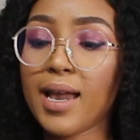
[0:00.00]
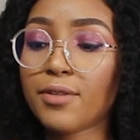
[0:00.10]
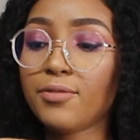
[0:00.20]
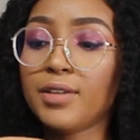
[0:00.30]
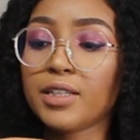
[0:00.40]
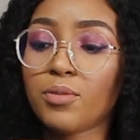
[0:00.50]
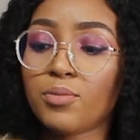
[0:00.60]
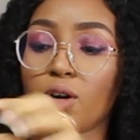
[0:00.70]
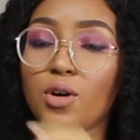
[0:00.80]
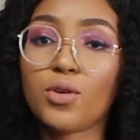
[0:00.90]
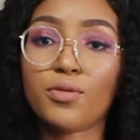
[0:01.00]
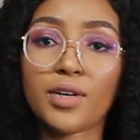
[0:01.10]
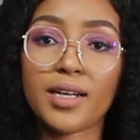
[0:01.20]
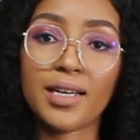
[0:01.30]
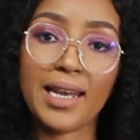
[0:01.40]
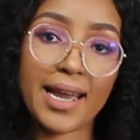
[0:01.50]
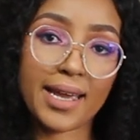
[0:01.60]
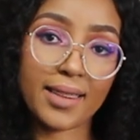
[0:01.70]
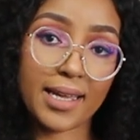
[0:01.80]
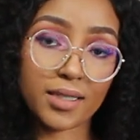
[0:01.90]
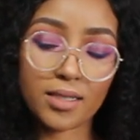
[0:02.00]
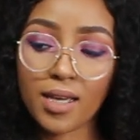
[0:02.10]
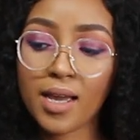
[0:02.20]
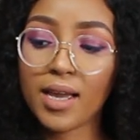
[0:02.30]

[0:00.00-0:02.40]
and fling the bra over like that.